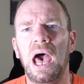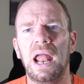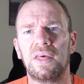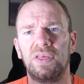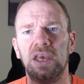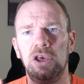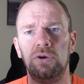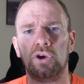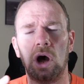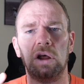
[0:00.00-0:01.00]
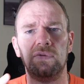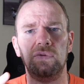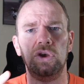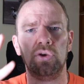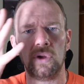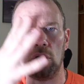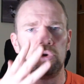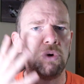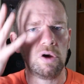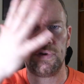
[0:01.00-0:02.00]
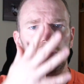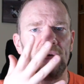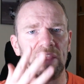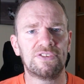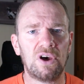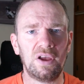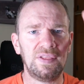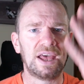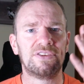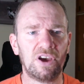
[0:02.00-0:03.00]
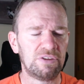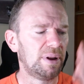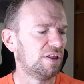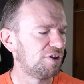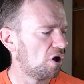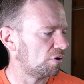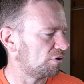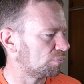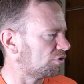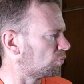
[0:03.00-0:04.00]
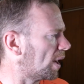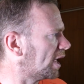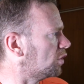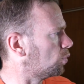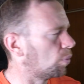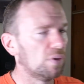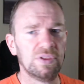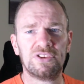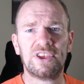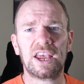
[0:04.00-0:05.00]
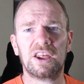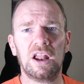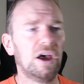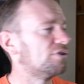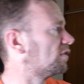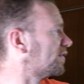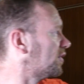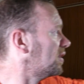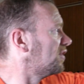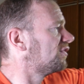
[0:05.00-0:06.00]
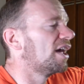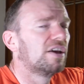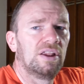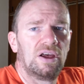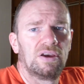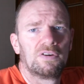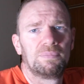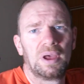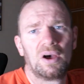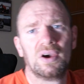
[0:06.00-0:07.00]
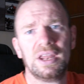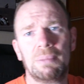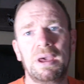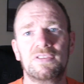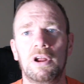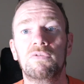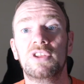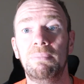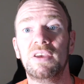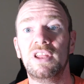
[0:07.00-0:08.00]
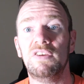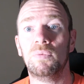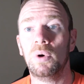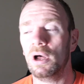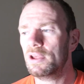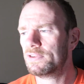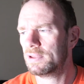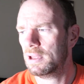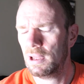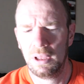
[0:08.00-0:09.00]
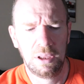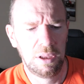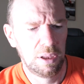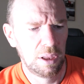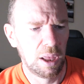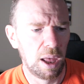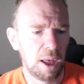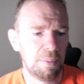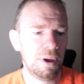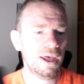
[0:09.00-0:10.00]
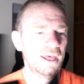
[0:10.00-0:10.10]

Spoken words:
And I think you kind of, you overdo that side, and that side's a bit in the darkness, which is where you would want the second light. So if I turn this second light off behind, that obviously makes it even worse. If